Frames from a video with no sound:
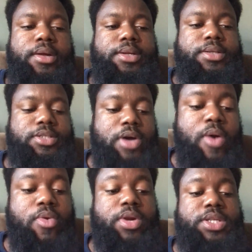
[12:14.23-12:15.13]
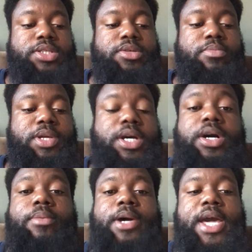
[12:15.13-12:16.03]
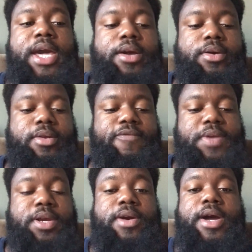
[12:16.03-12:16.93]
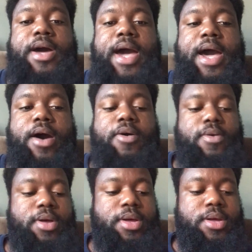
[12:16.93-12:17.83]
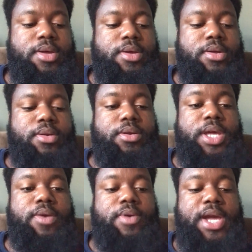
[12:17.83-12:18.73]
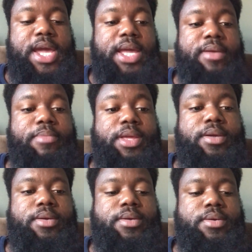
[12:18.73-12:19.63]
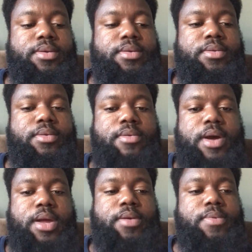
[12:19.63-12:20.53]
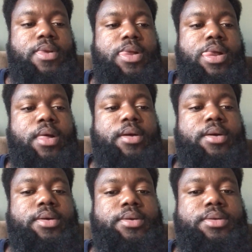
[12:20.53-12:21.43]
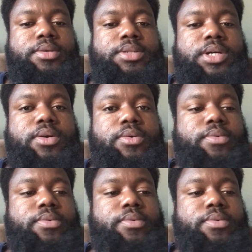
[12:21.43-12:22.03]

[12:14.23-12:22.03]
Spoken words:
So I wanted to become a hacker to figure out how they were hacking me, right? So